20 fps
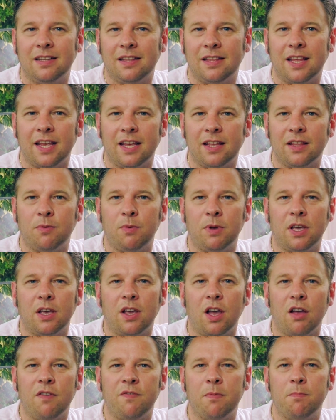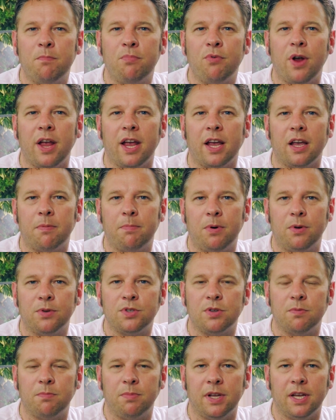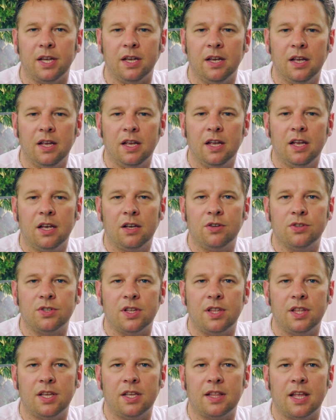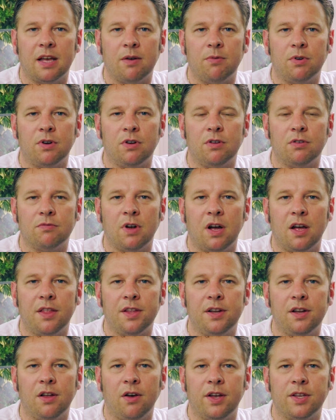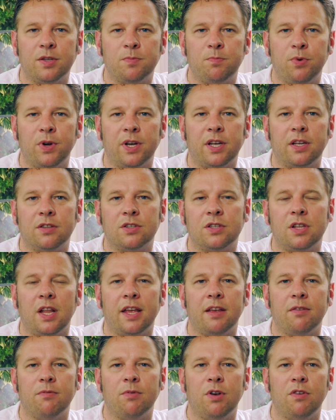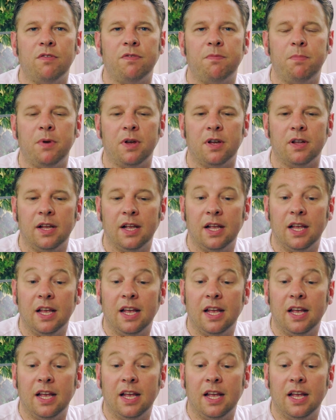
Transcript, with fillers: think that we could go for brick possibly because I think that would look rather nice, brick and slate roof. But